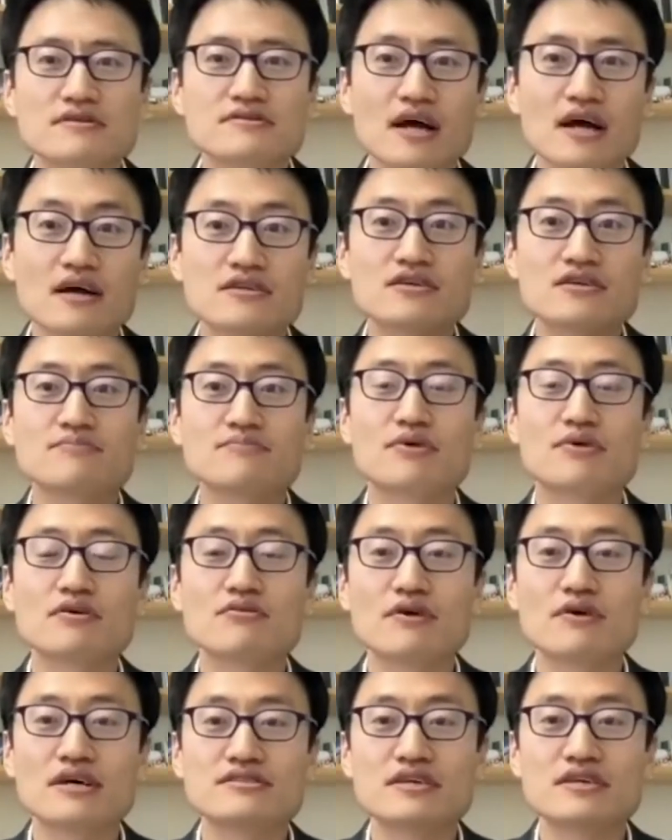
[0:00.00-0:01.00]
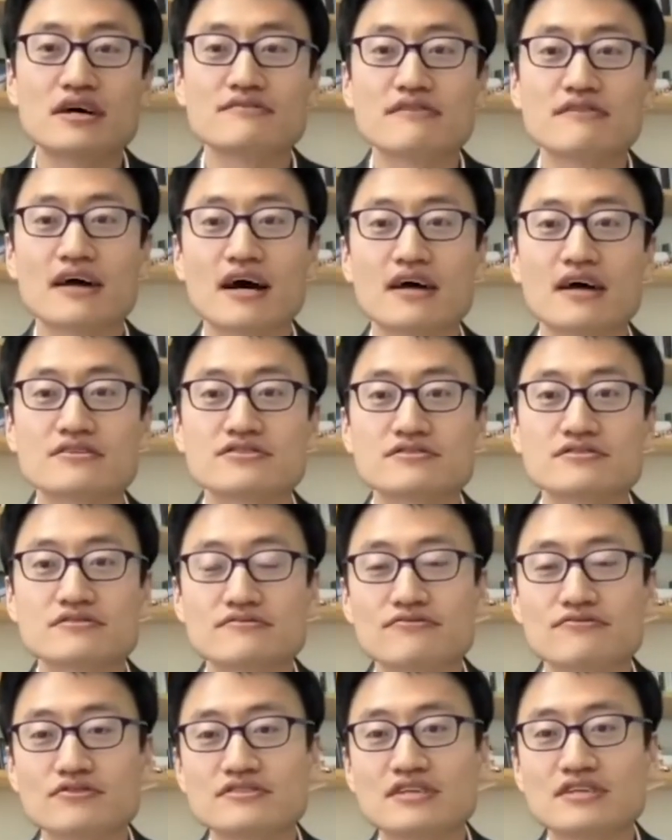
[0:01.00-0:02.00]
technical progress on that.
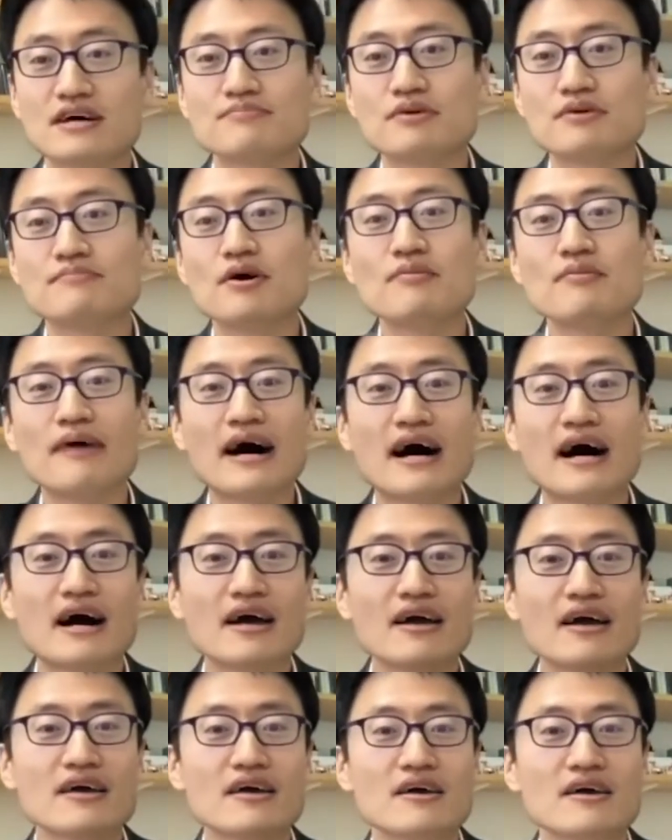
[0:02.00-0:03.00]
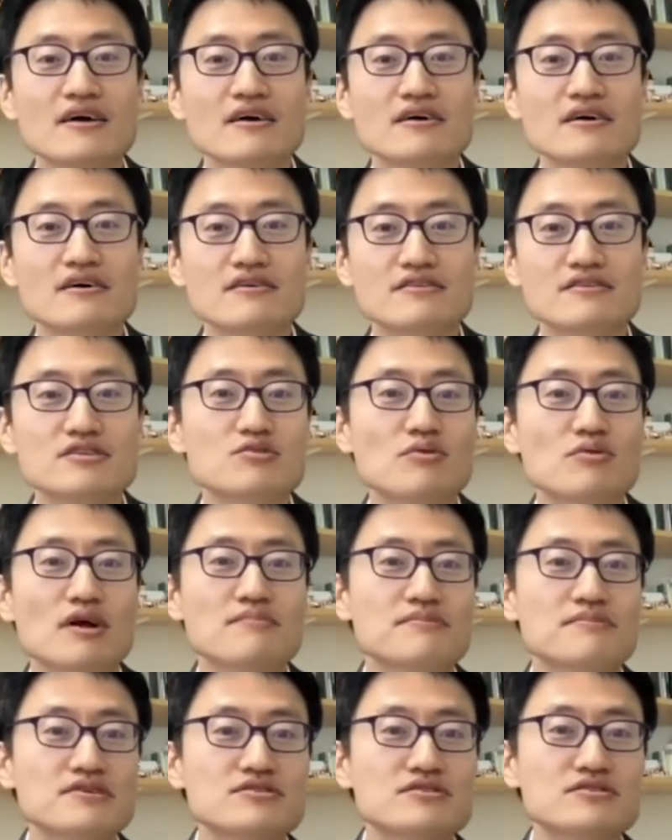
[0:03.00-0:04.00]
For example, Mobile, they
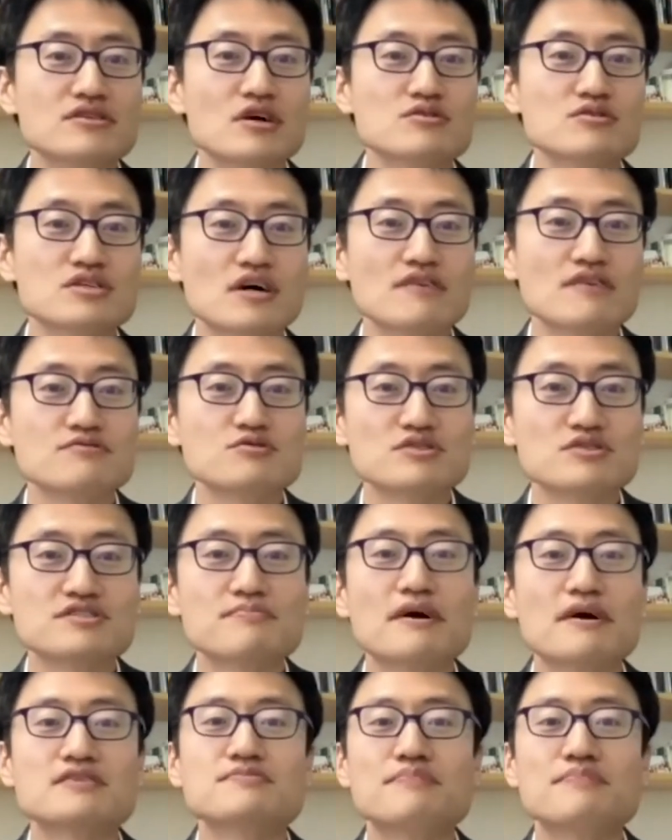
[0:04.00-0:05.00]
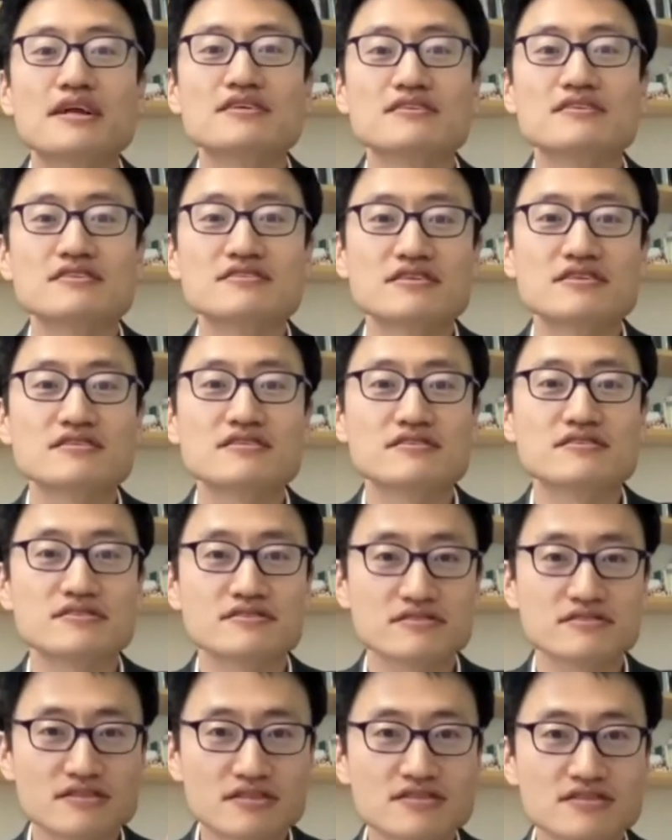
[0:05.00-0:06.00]
developed this notion of responsibility
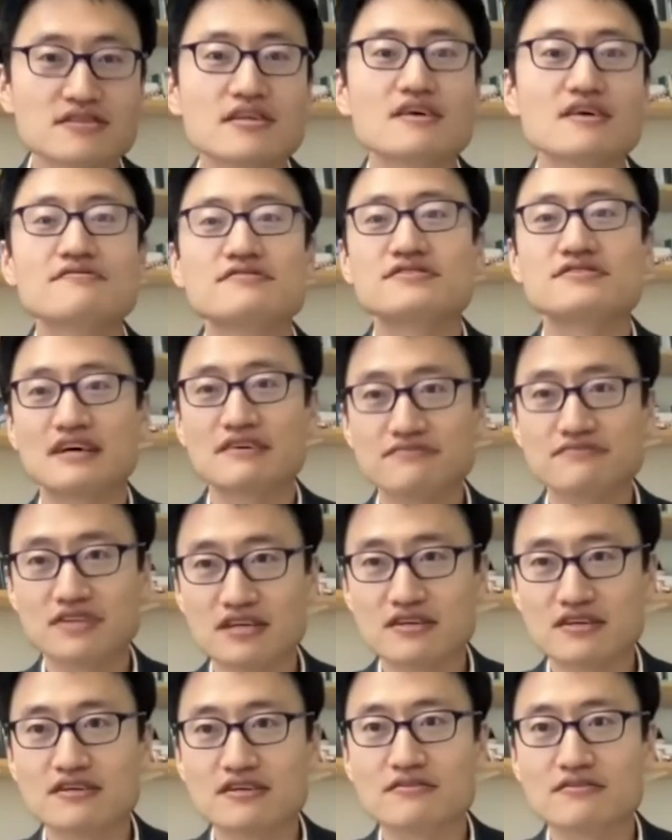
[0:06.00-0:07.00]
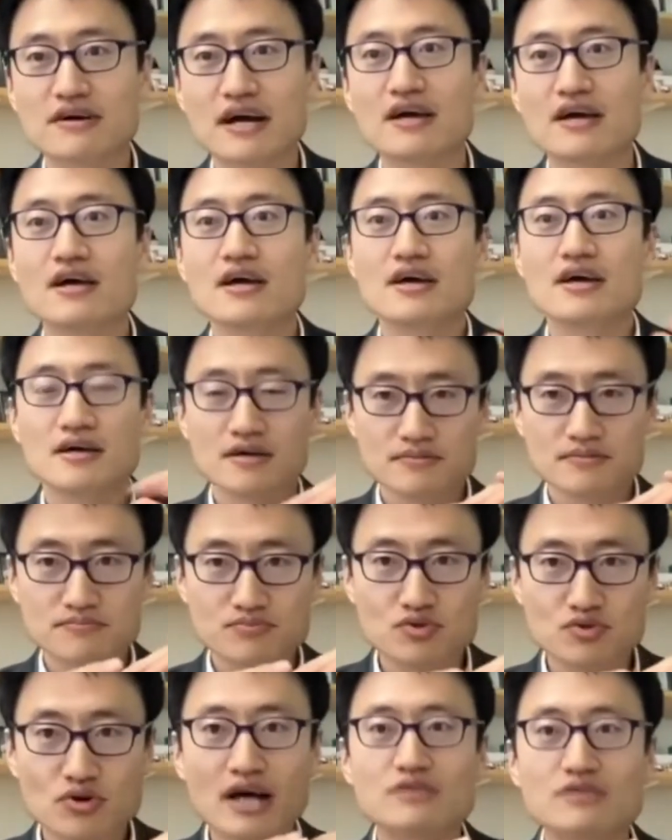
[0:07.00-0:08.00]
sensitive safety, right?
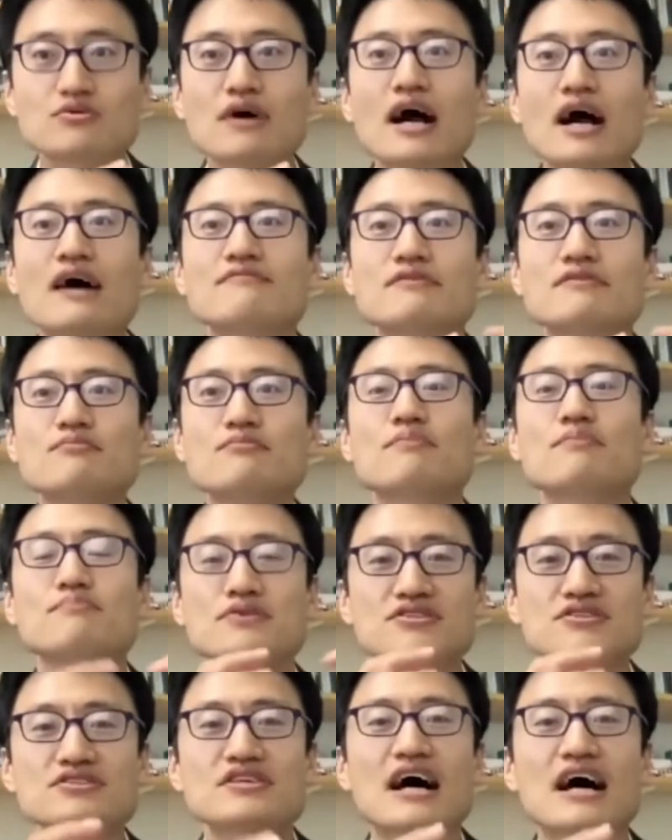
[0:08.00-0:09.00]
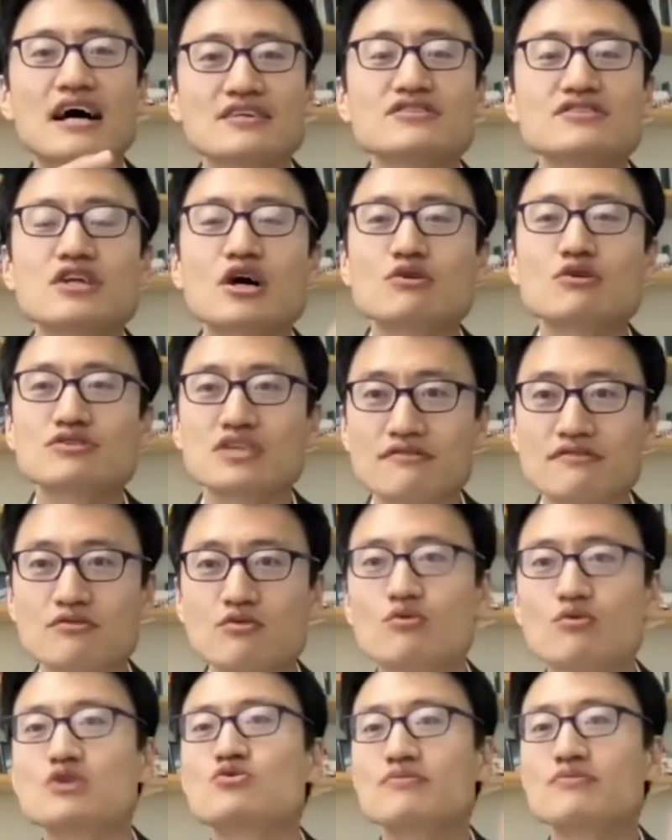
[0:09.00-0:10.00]
Try to have a more precise notion of
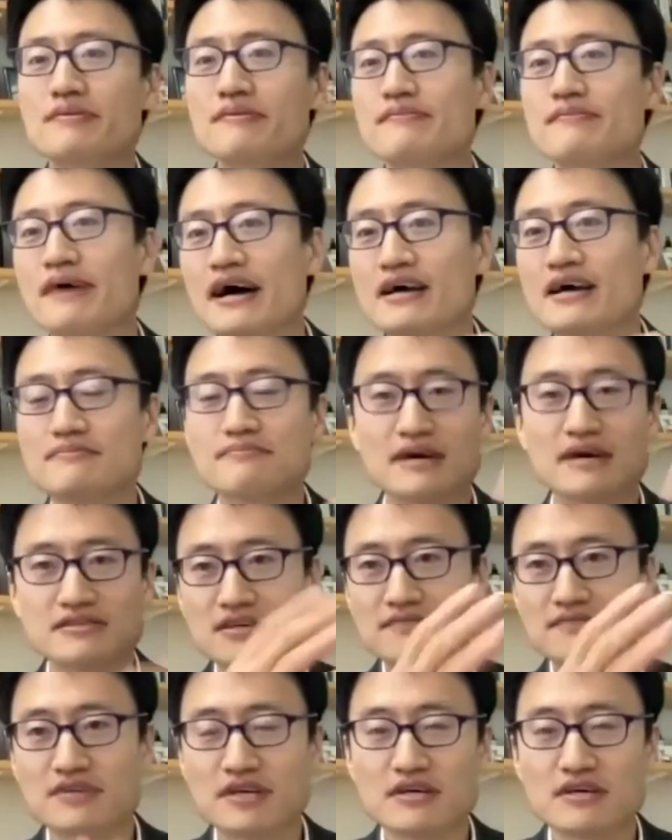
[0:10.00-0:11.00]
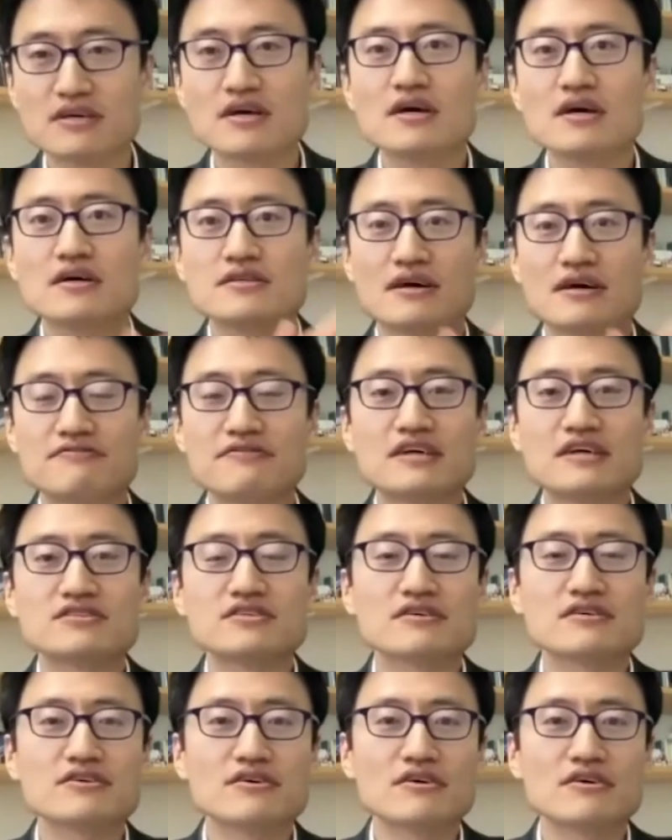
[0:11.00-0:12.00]
what do we mean by safety
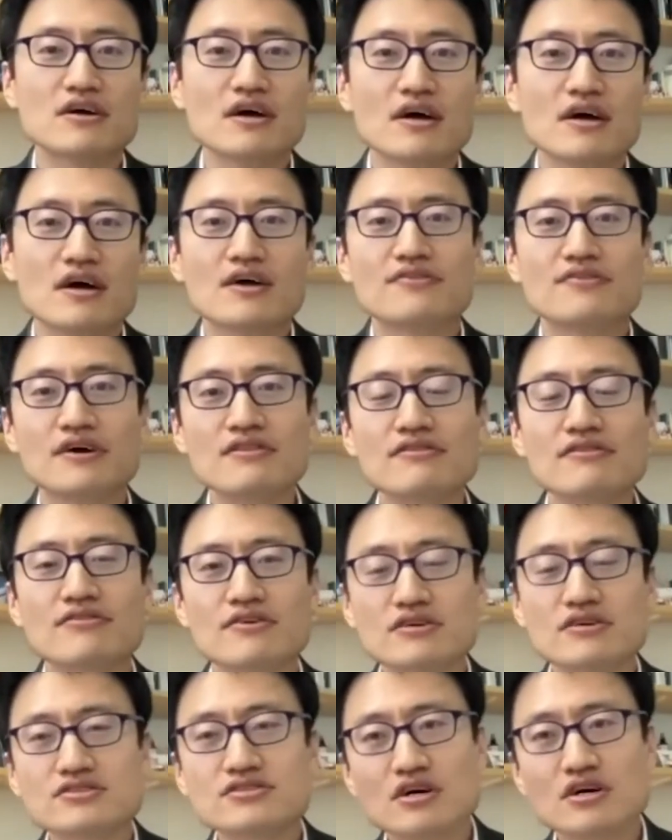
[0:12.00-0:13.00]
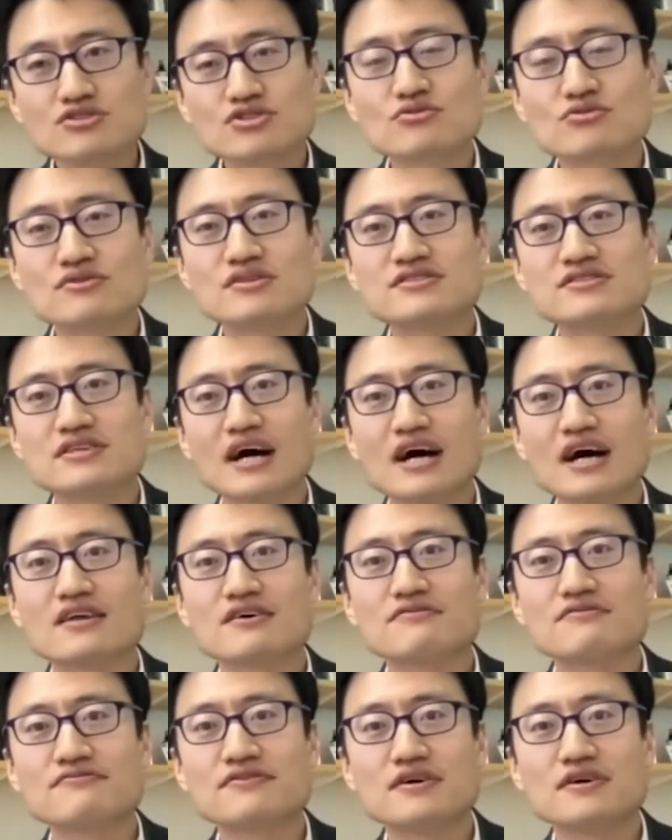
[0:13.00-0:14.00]
definition here. Then there's also the side
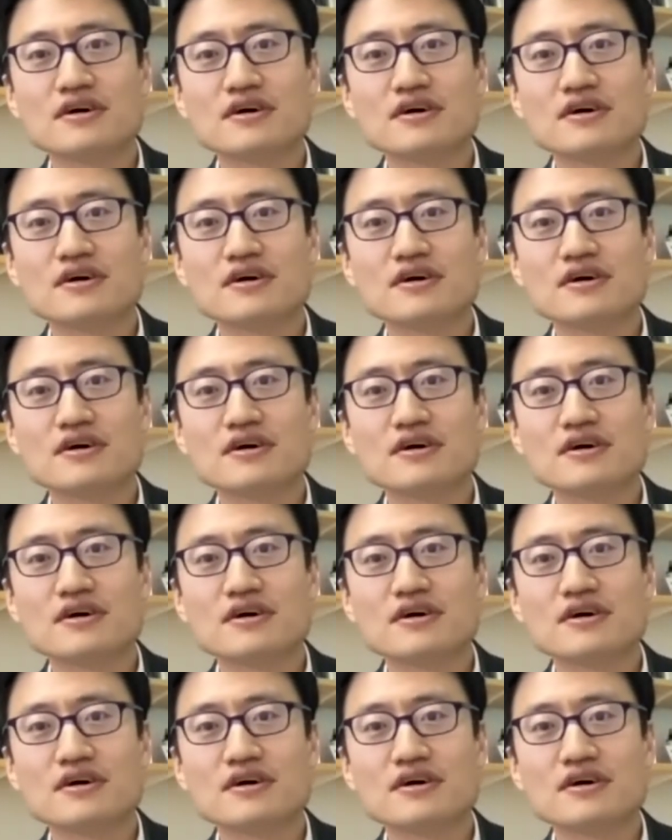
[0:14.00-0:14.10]
of